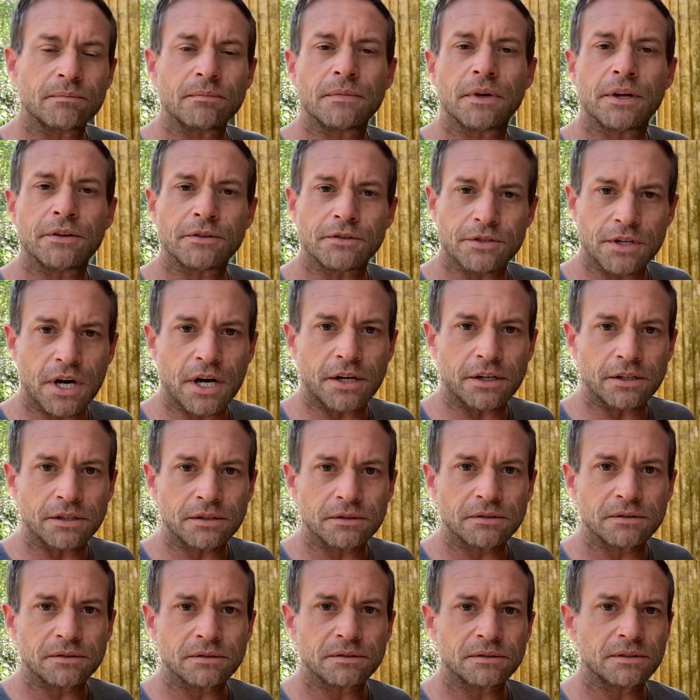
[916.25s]
other daughter
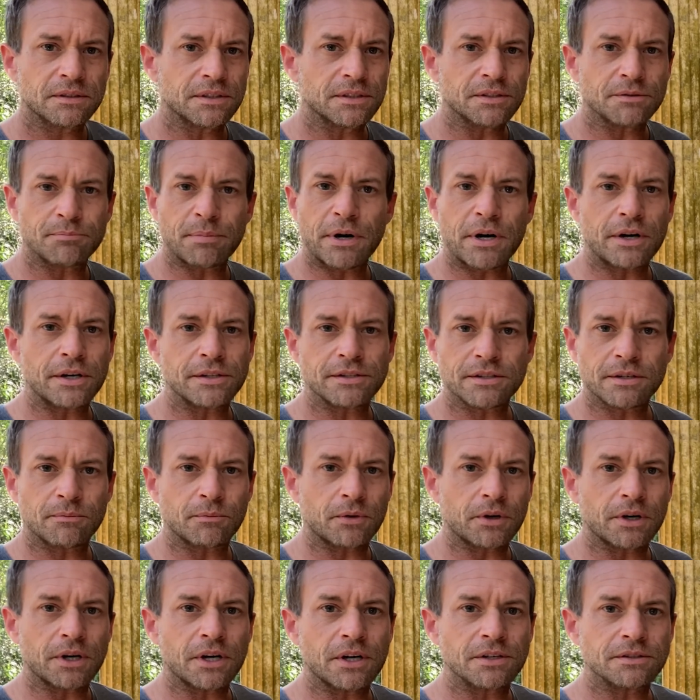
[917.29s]
is buried
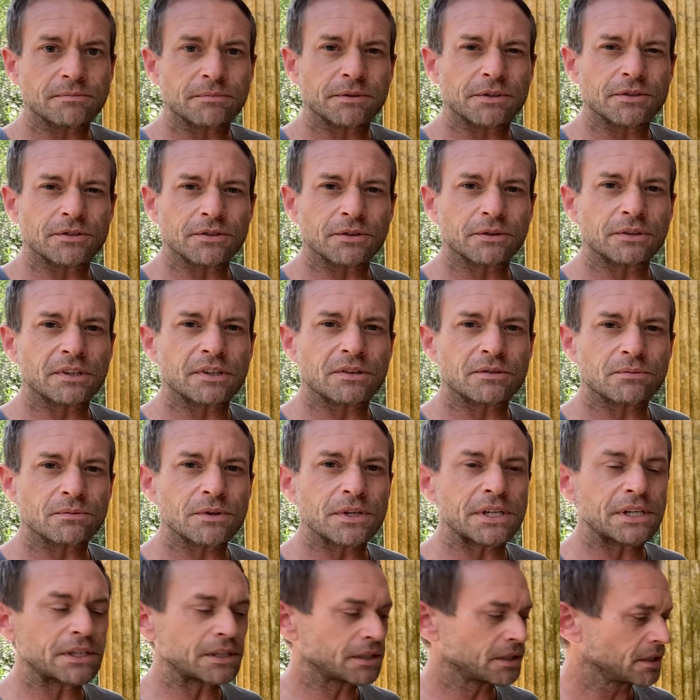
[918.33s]
somewhere else, but there's only
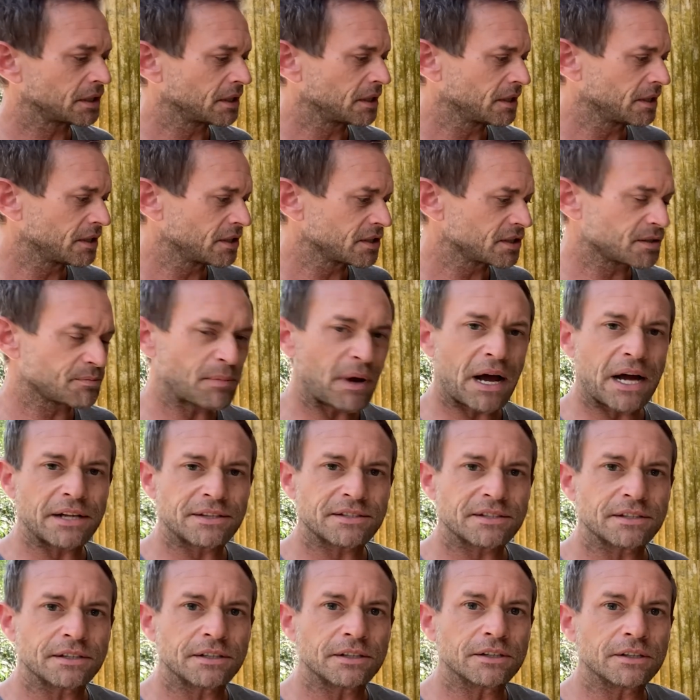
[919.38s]
3
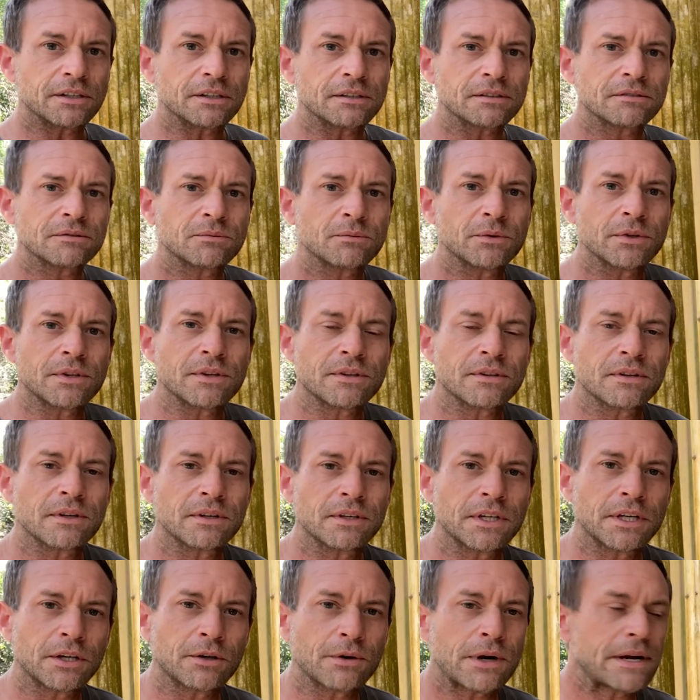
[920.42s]
spots in here with
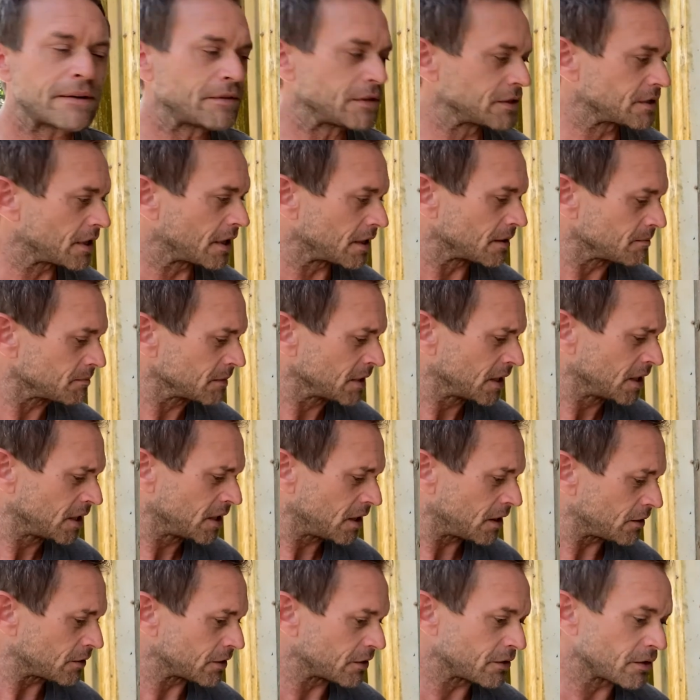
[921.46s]
engravings on it.
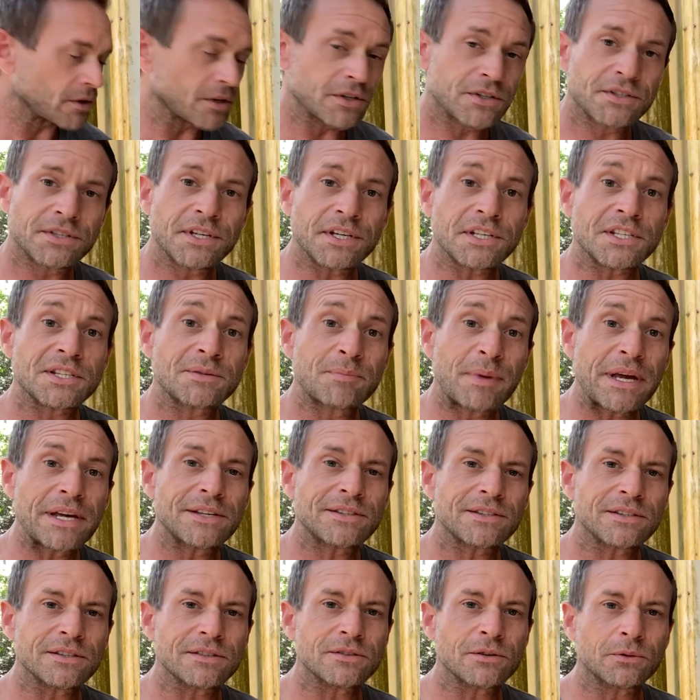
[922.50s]
Although there are 6
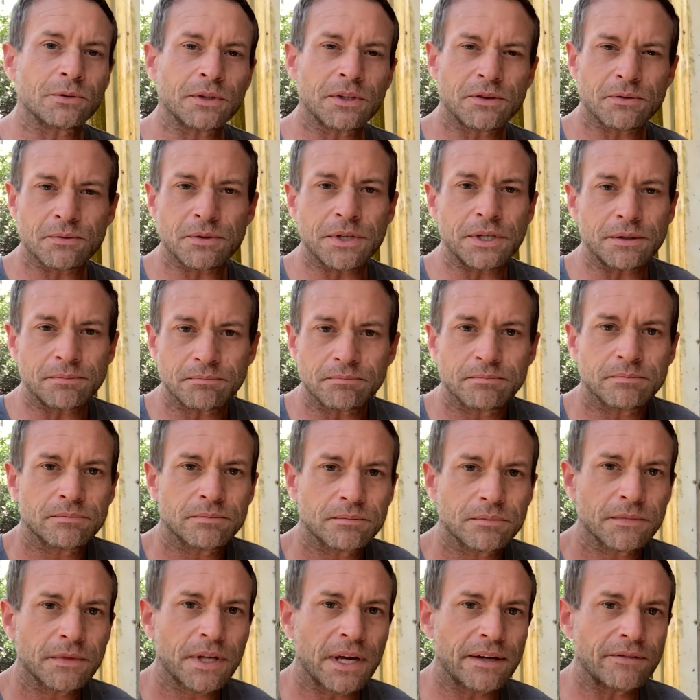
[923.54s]
spaces, only 3
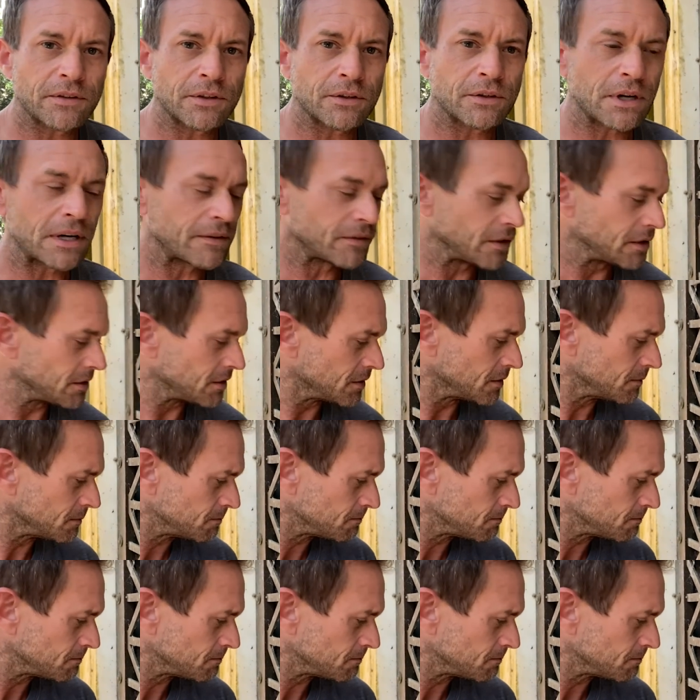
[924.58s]
have engravings.